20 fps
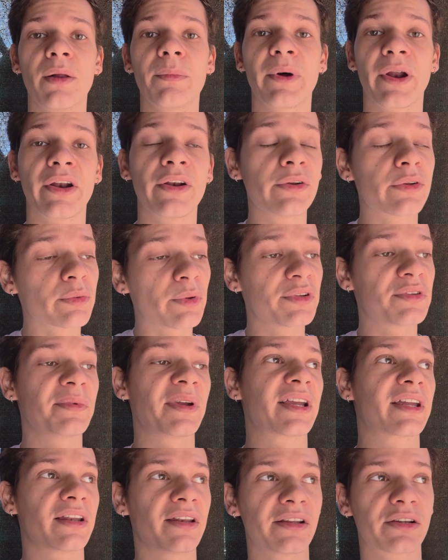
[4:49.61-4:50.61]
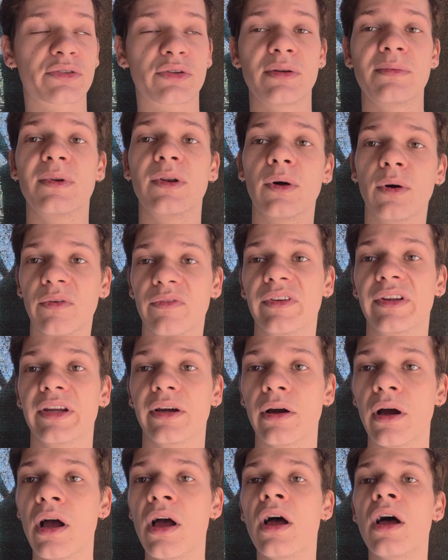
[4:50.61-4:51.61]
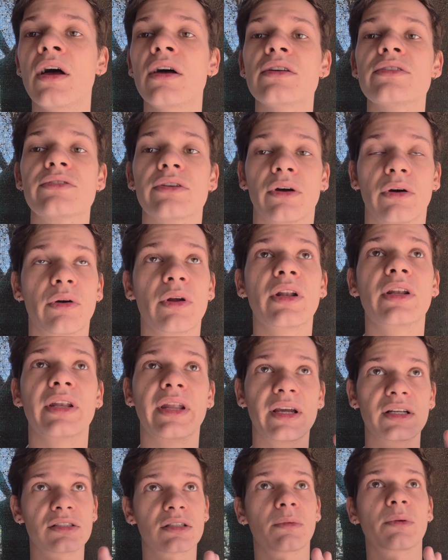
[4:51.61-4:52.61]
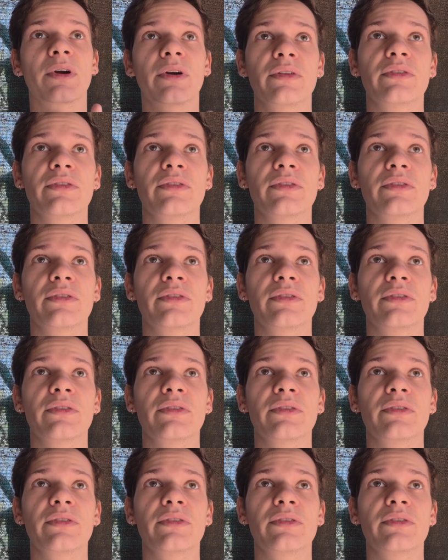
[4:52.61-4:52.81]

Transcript: but I don't want to make it an extremely long video. So next I'm